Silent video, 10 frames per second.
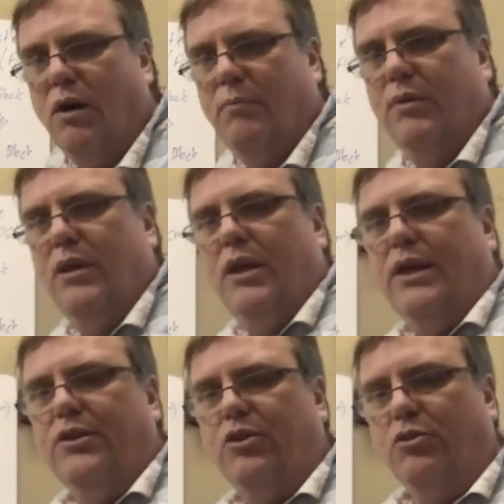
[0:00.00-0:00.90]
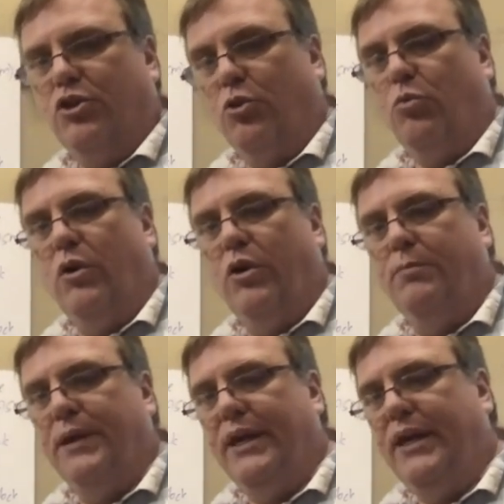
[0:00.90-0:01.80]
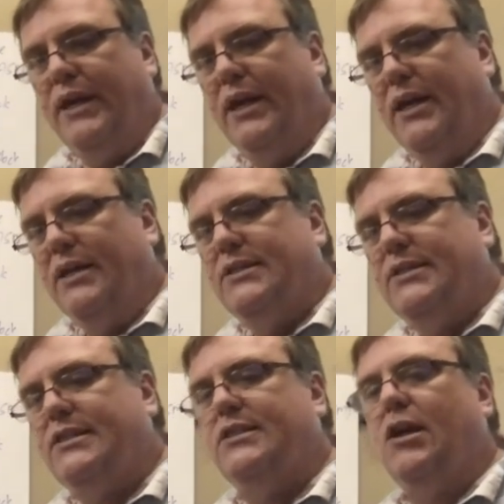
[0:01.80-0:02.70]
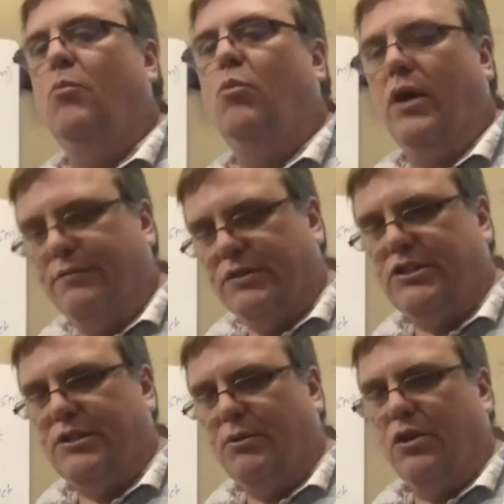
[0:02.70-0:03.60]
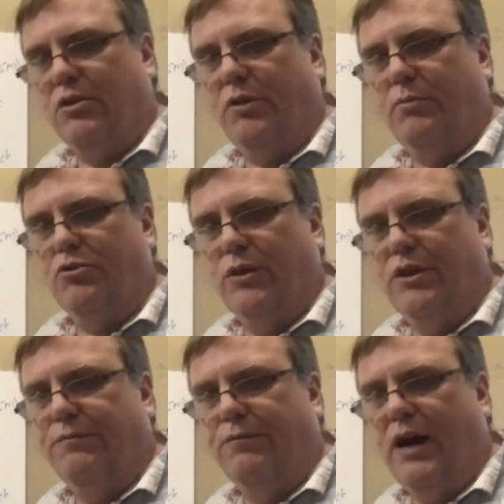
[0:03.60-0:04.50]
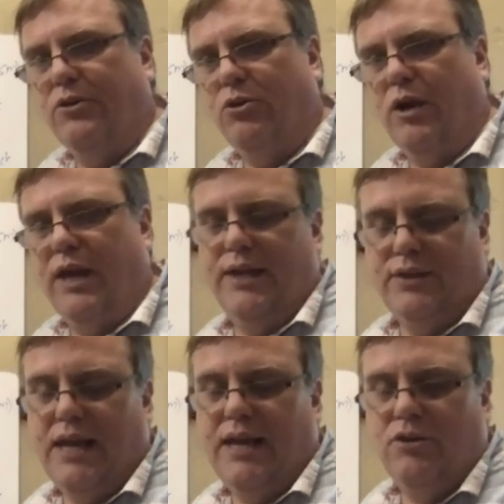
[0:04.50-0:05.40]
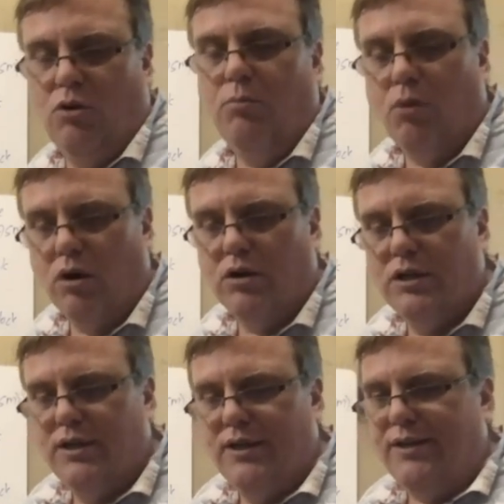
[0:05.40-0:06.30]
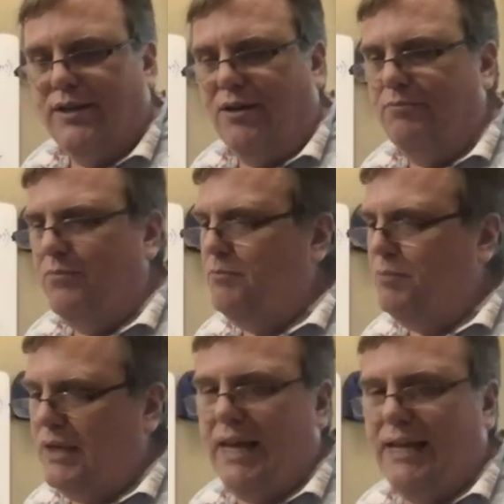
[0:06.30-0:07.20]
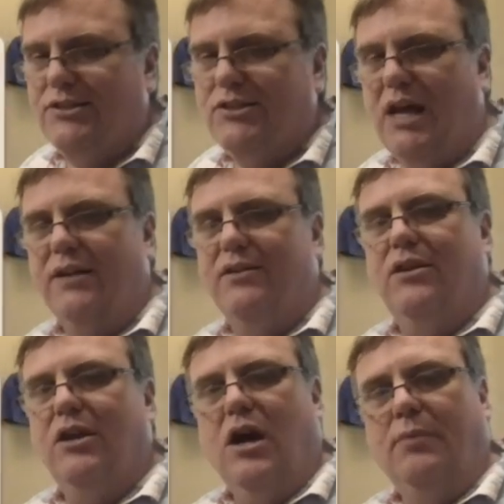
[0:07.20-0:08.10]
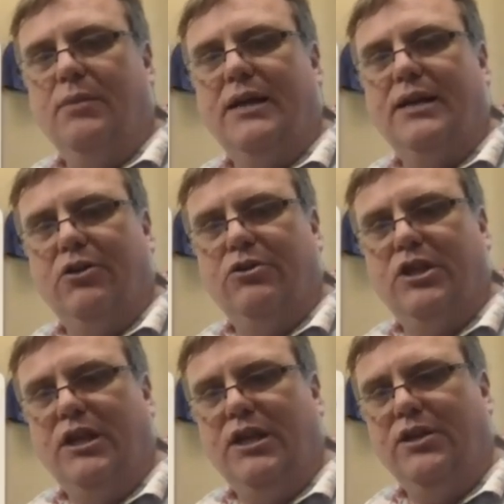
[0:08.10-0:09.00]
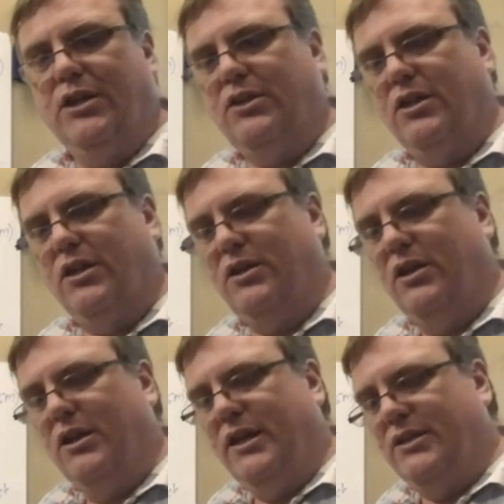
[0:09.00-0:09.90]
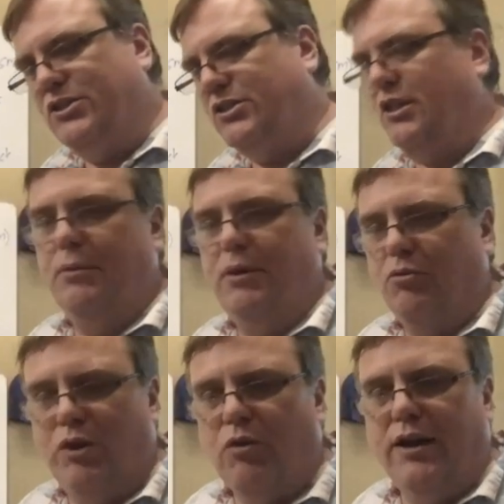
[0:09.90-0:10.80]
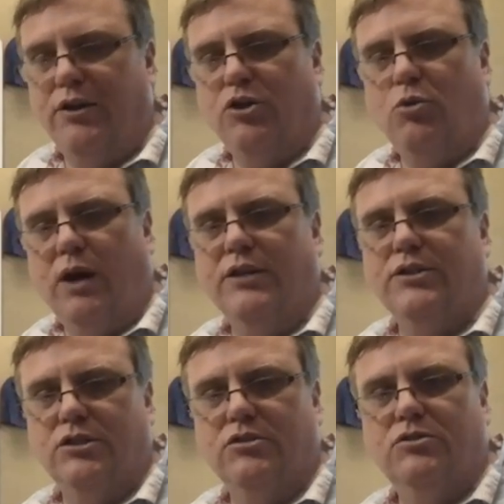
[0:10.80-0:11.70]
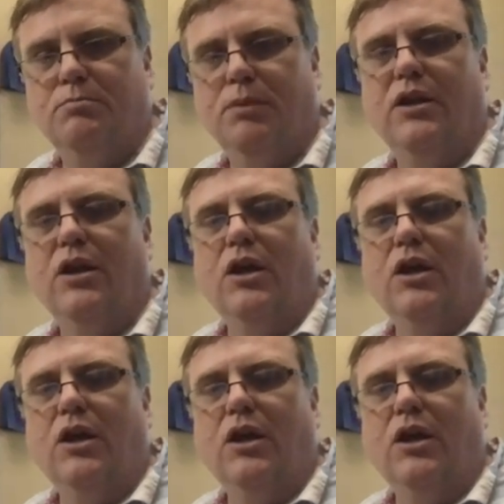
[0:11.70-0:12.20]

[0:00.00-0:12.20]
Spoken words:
So there will be somewhat of a similarity between the final and that homework. But again, I'm not guaranteeing that it's just going to be a rewrite of the questions, but